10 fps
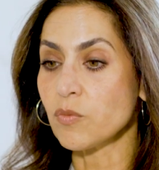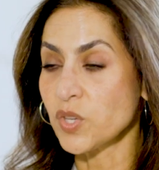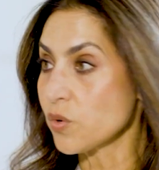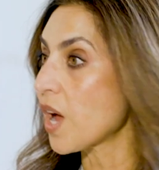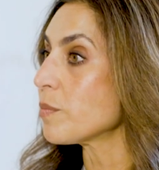
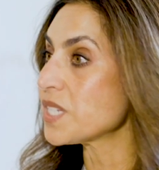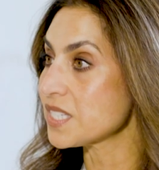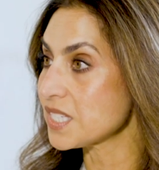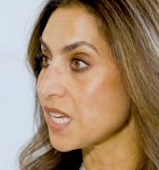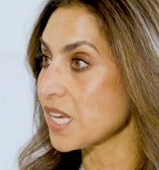when you come
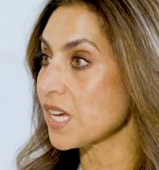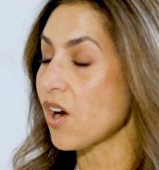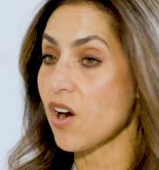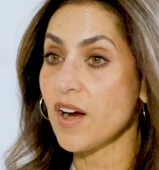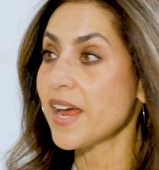to
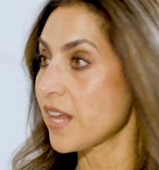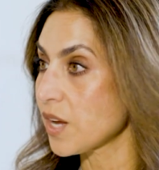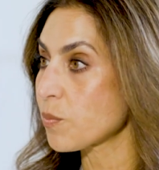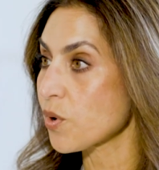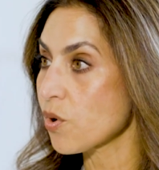see our
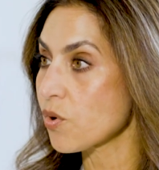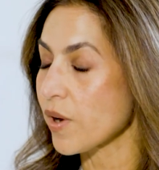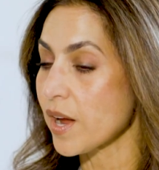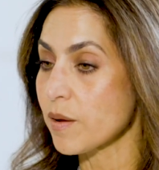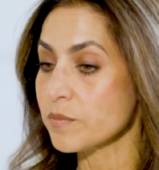headache
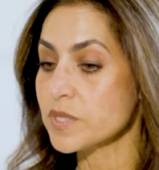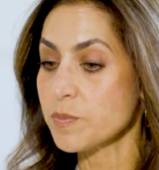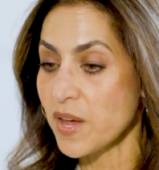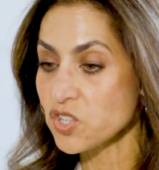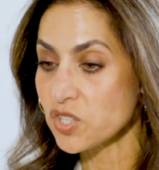program
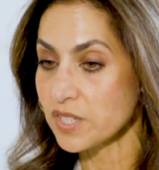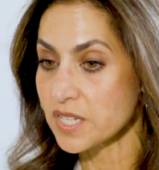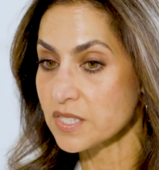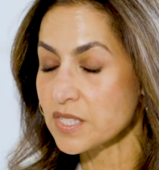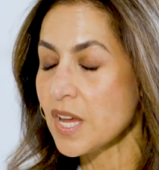
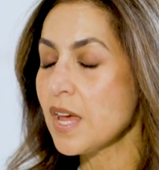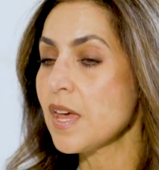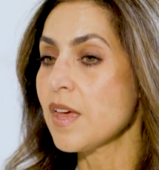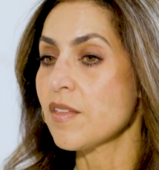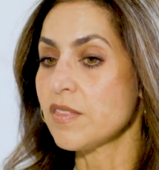specialists,
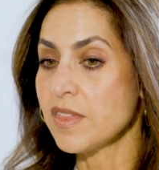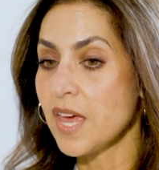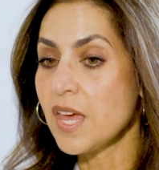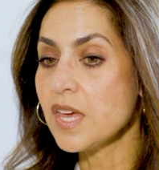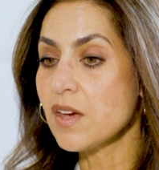
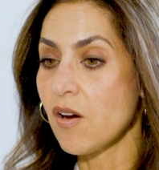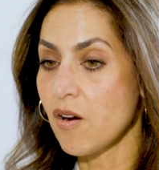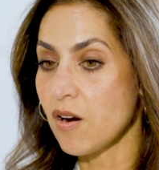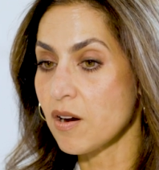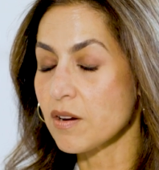they
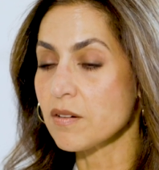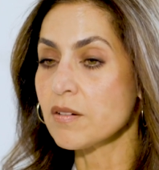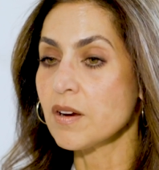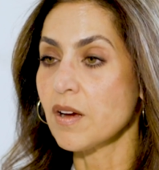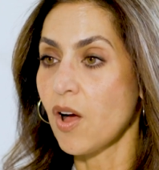
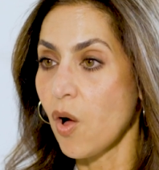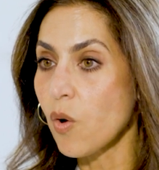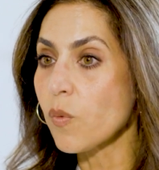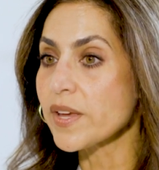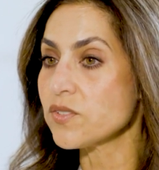are
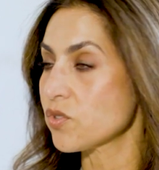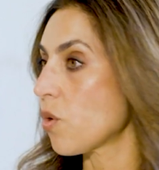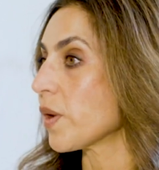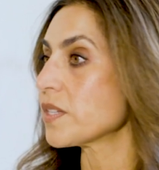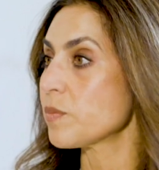always
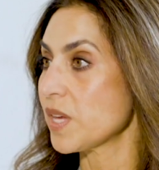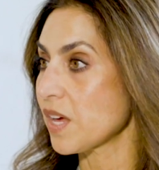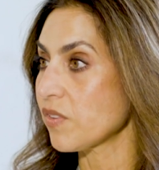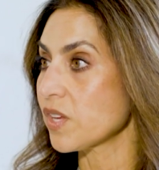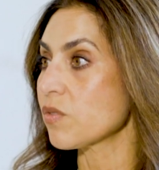going to be
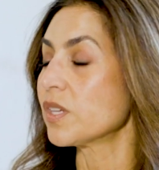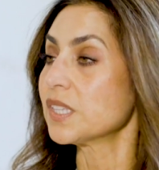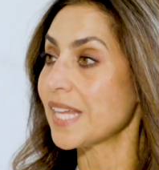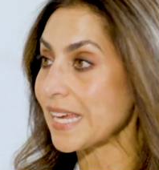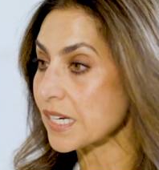giving you the
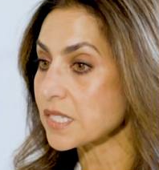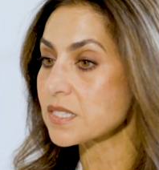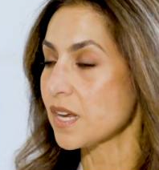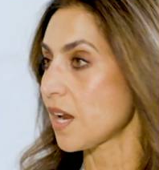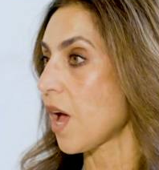
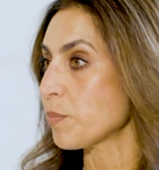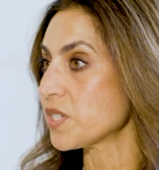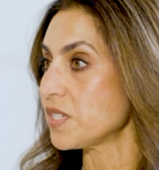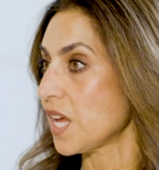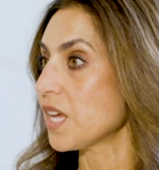latest and
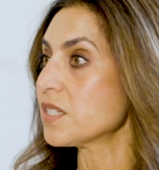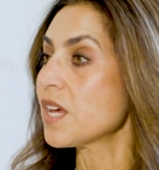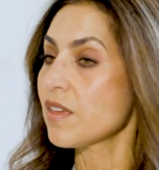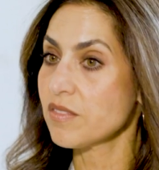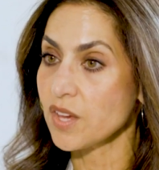up-to-date
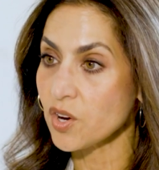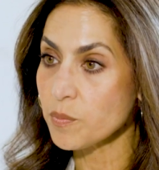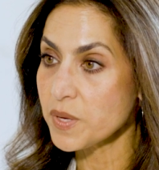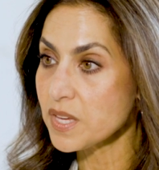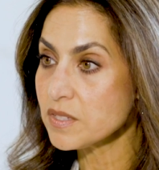
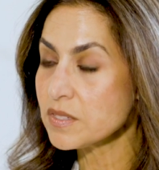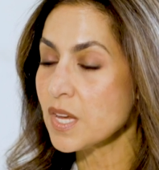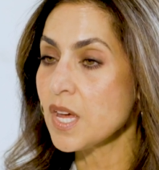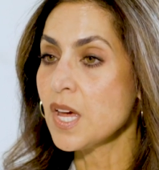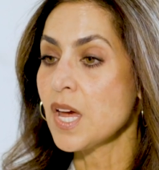therapies.
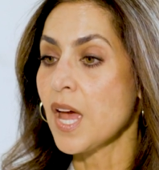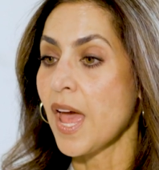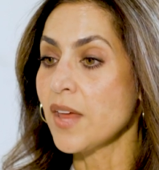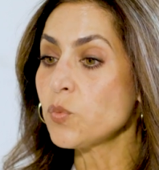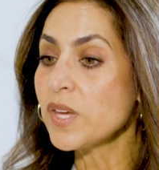
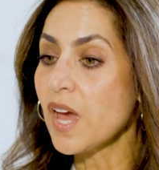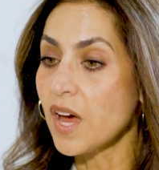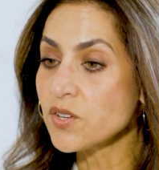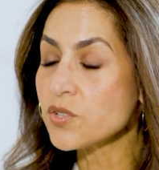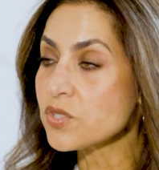And we
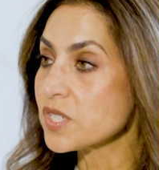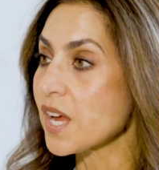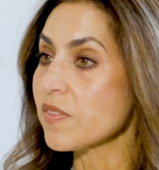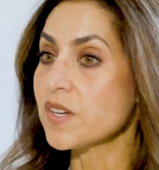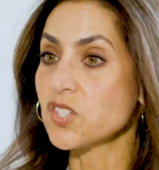
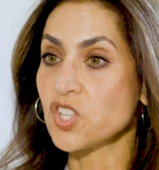understand that a